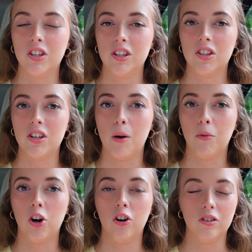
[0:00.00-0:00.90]
in the
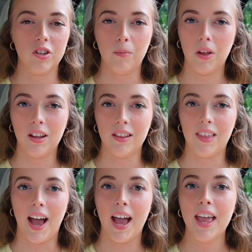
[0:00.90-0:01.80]
summer or something like
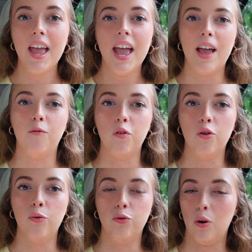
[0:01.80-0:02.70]
that if
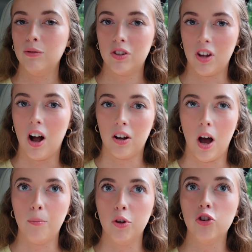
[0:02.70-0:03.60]
you don't stock
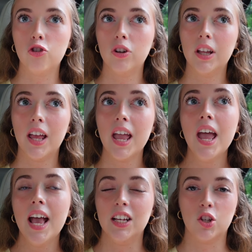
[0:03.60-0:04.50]
up usually
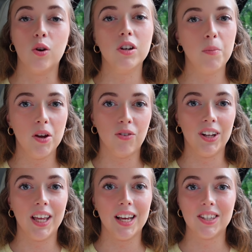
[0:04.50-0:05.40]
is going to be
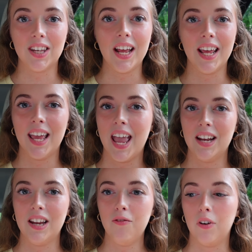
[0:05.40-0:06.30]
really exciting
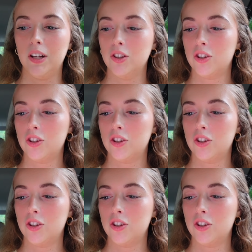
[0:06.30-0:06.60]
and different.